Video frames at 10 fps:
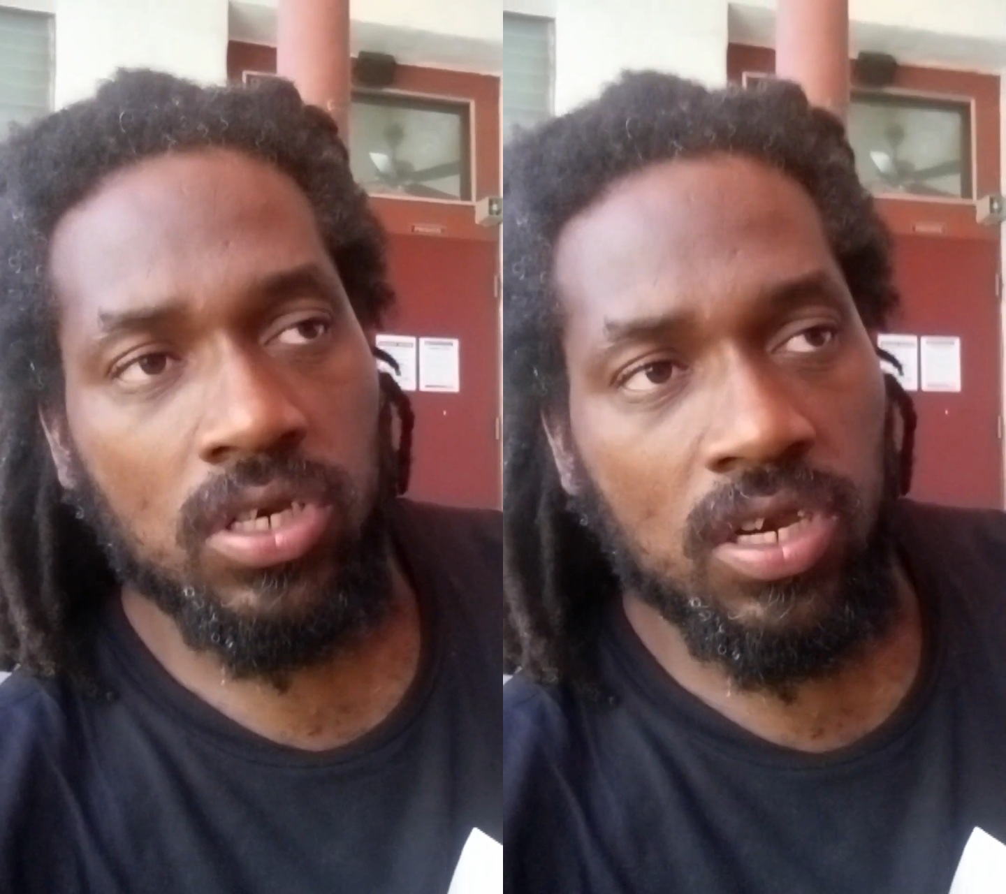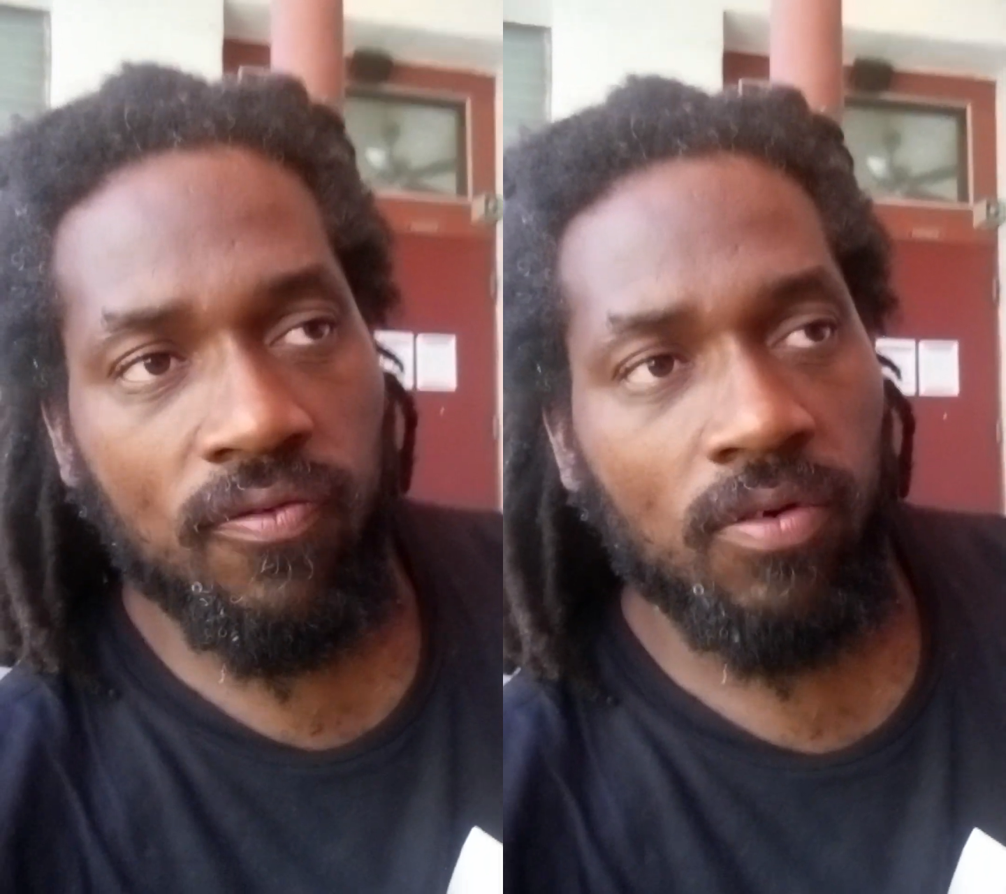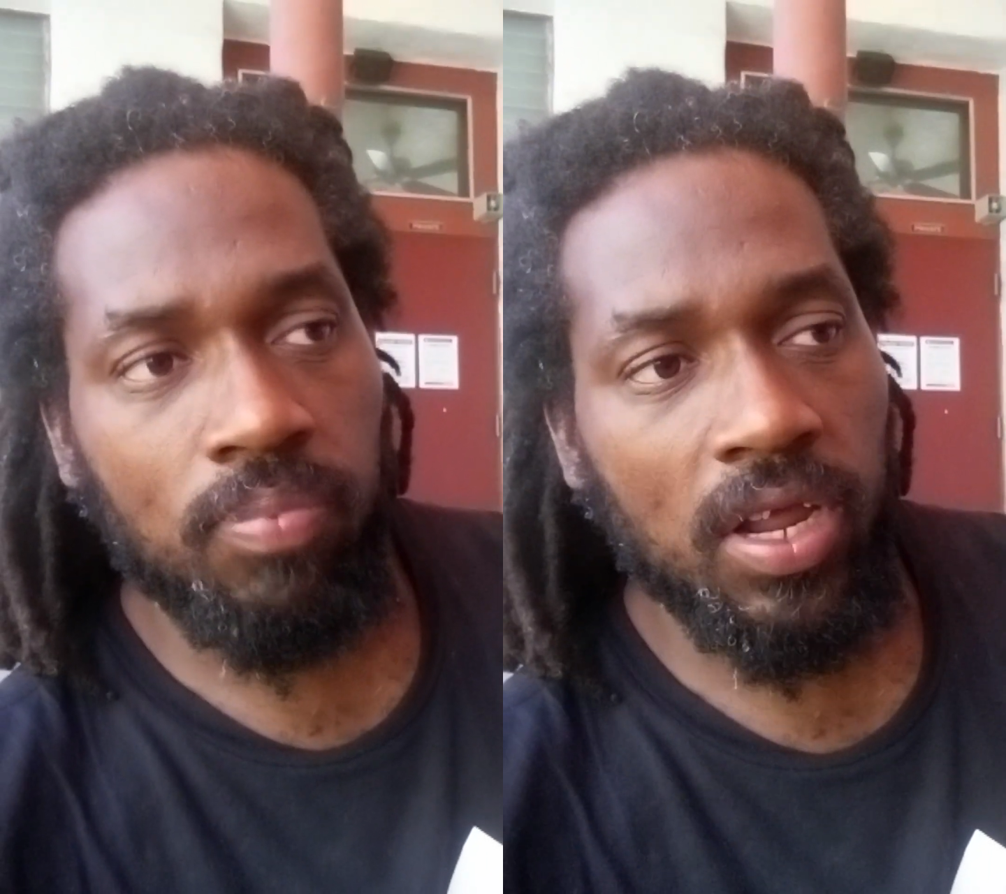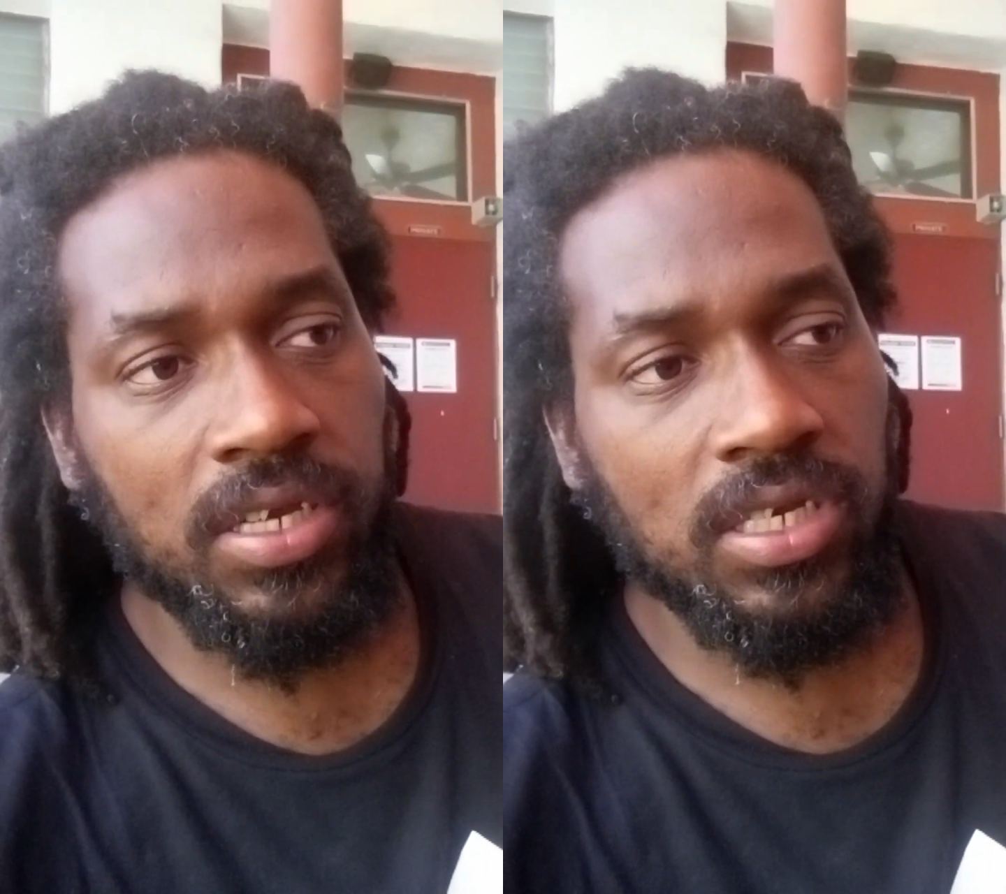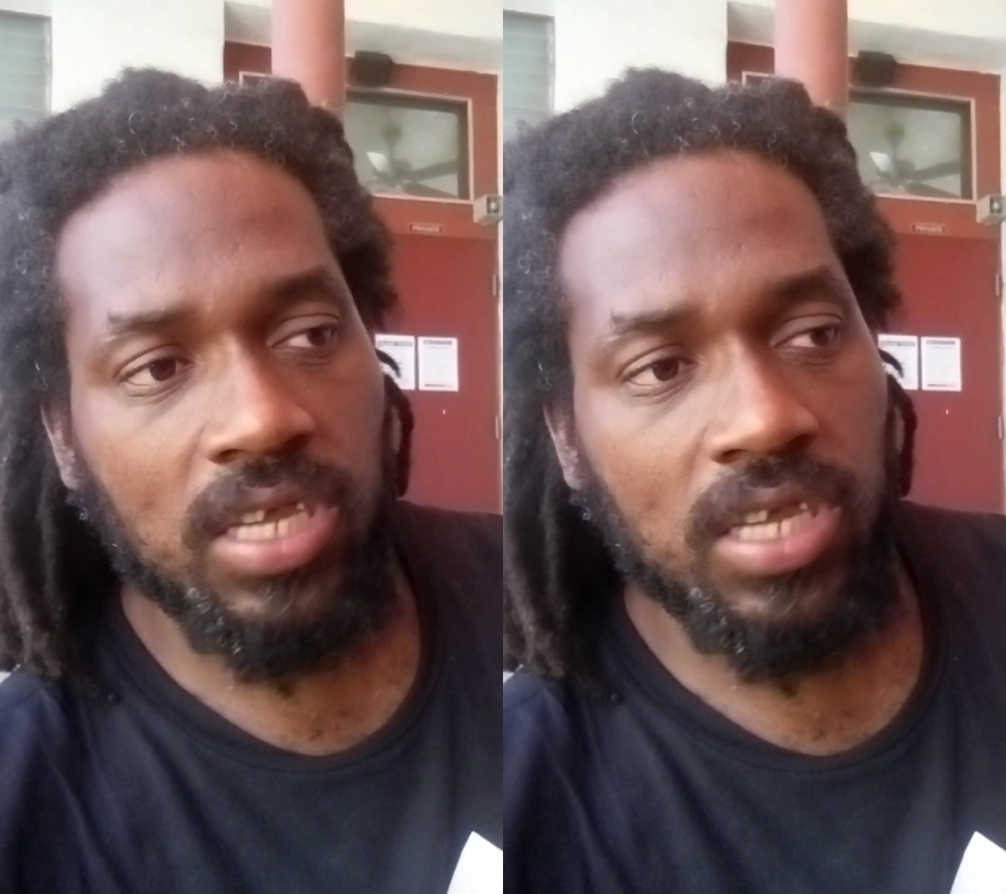different places.